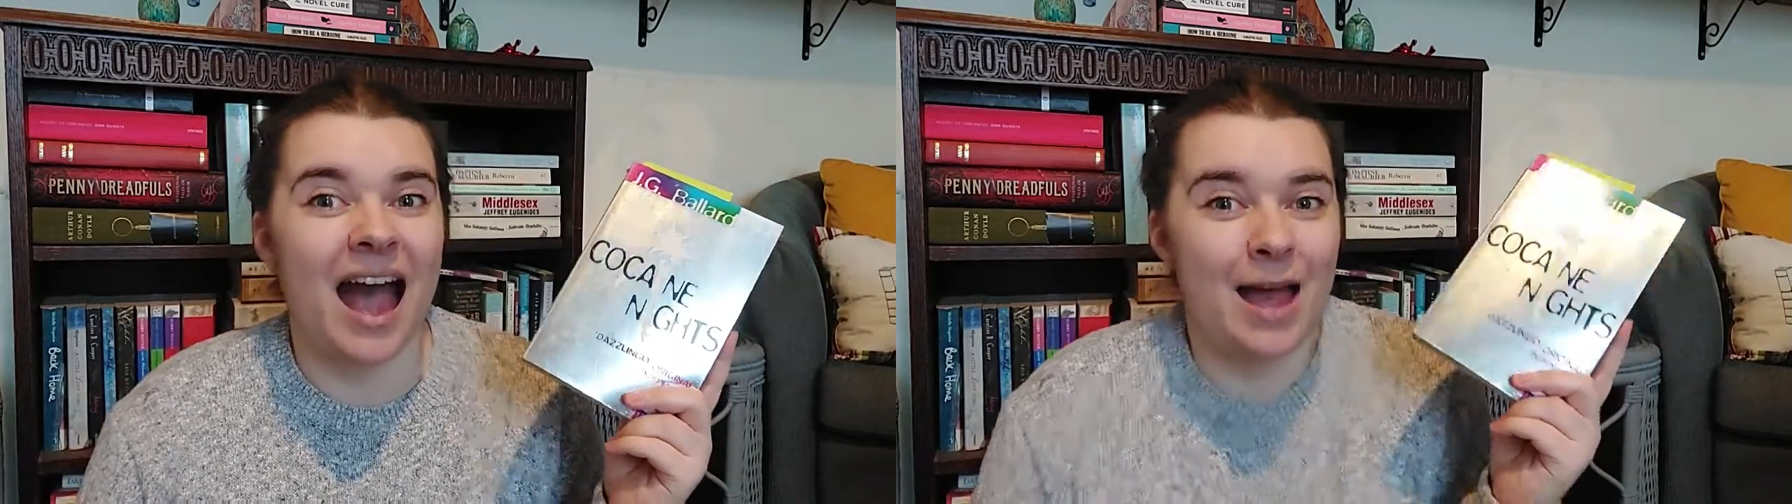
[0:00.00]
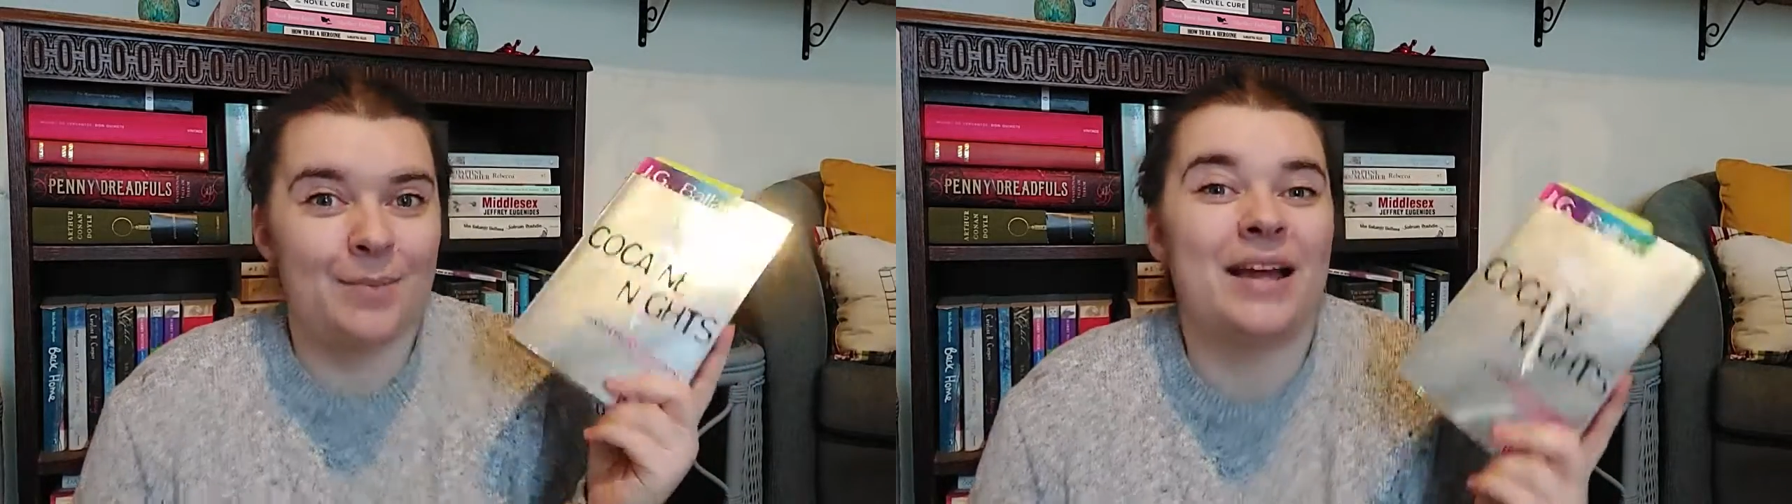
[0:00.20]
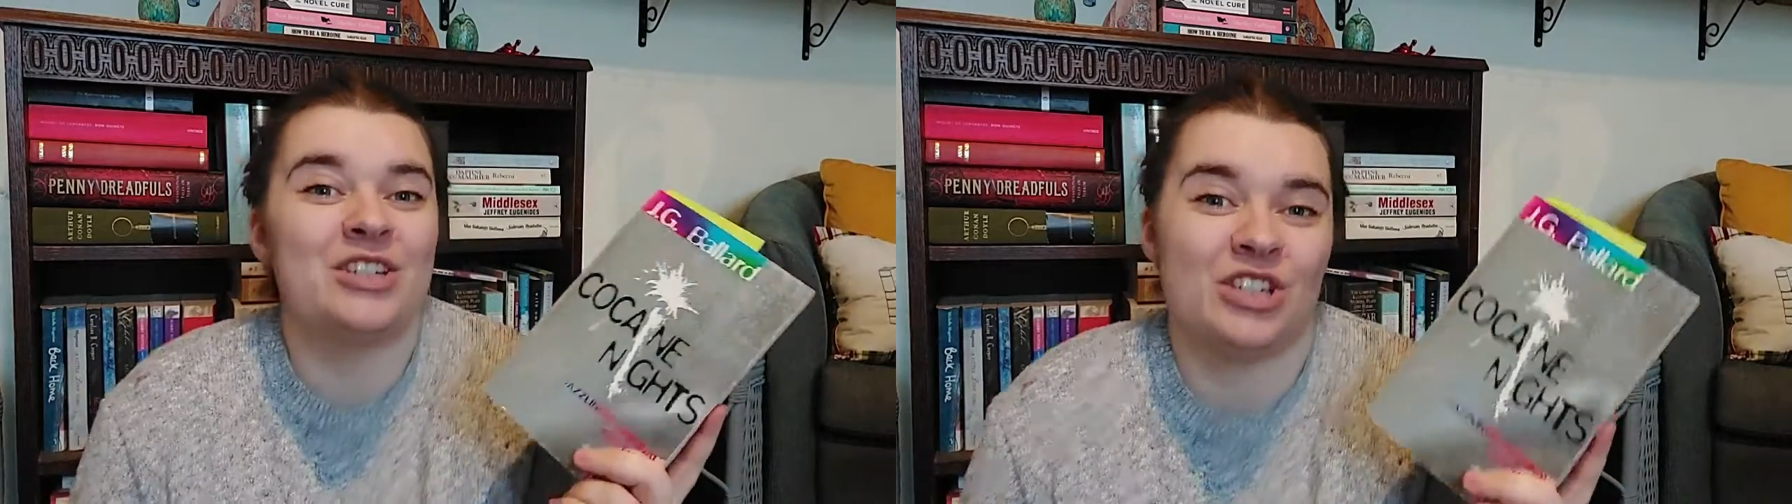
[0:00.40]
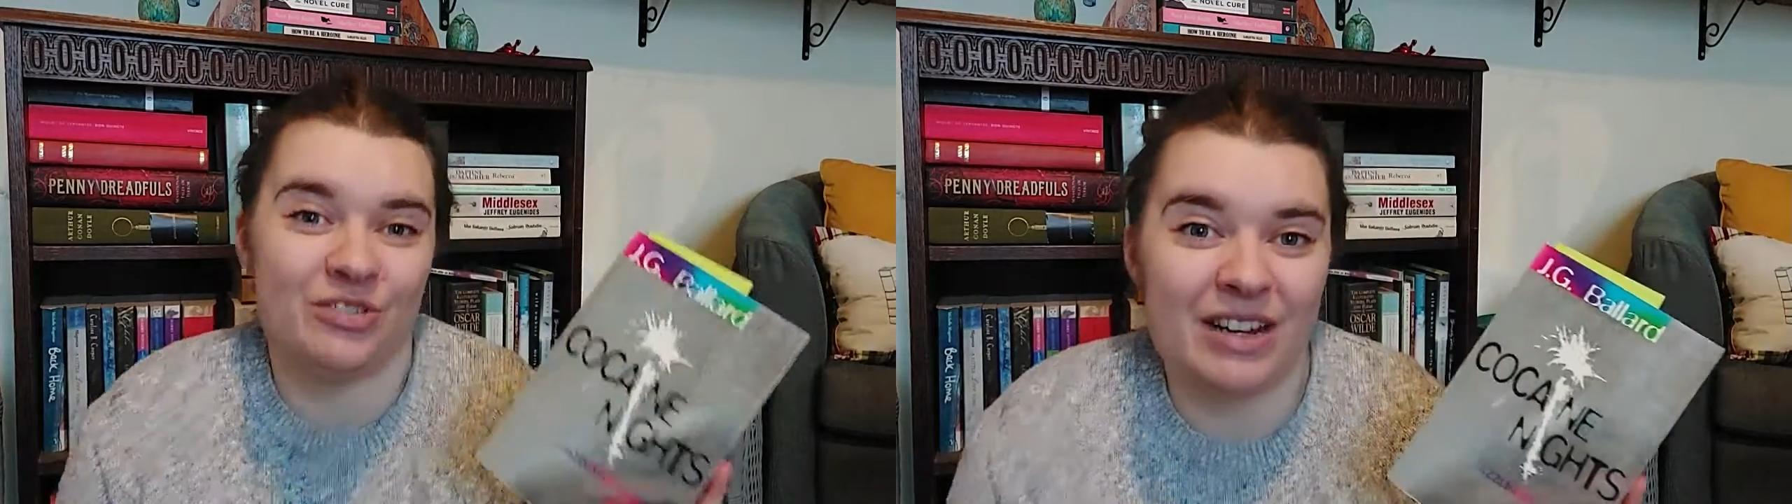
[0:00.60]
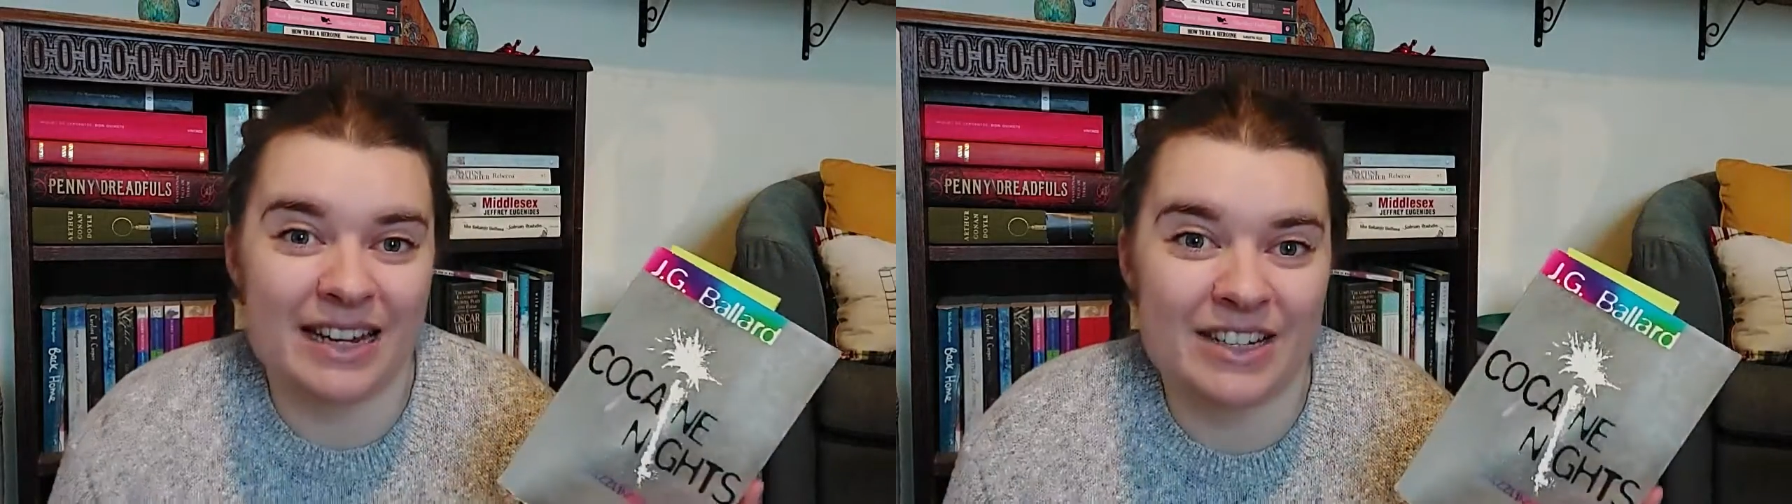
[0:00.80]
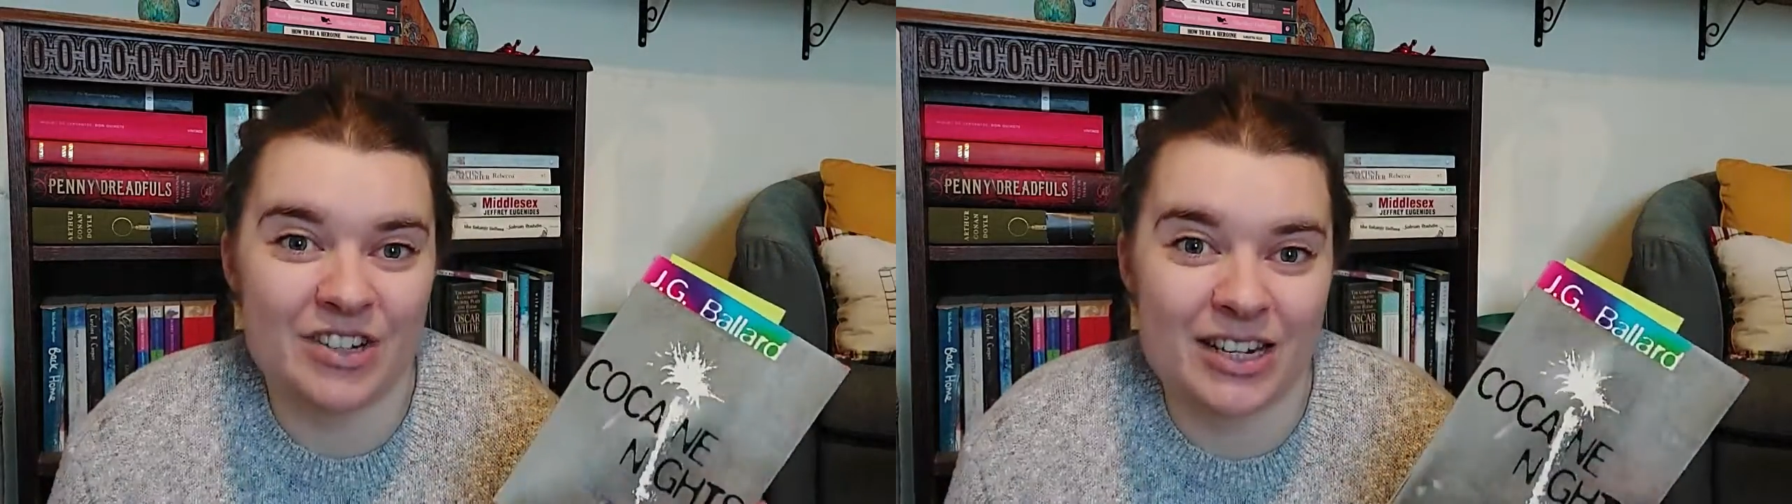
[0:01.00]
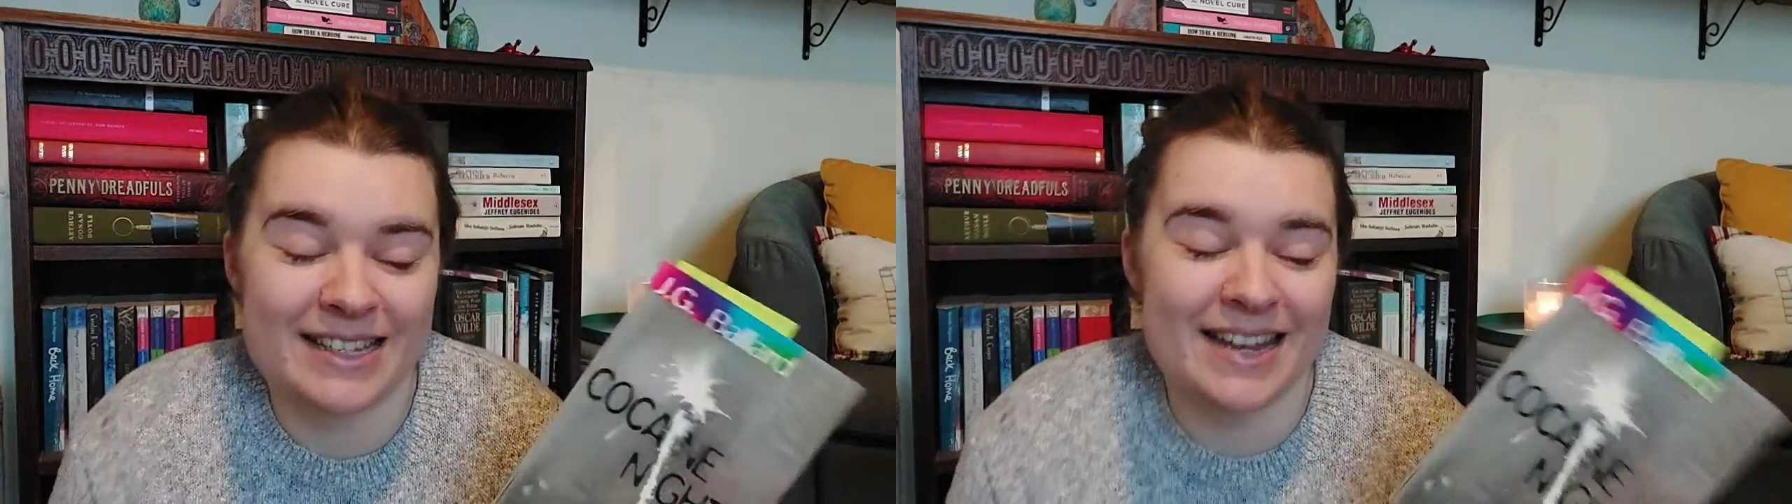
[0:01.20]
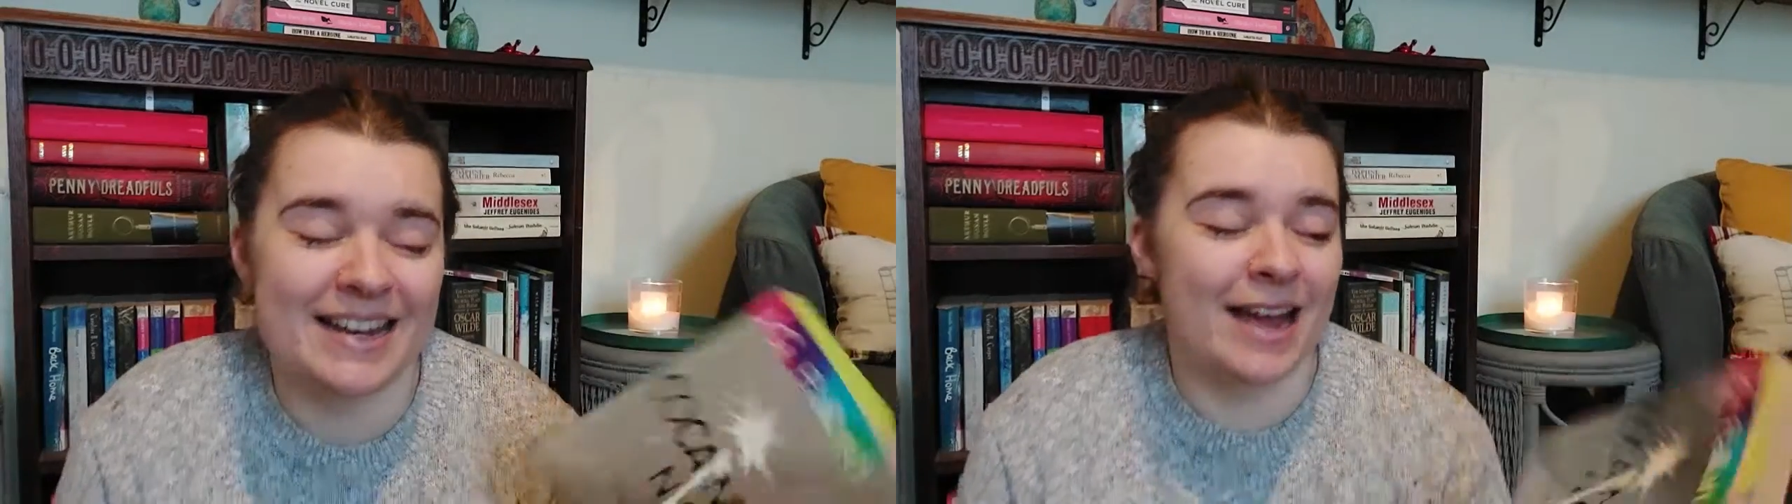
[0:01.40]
I'm actually really interested.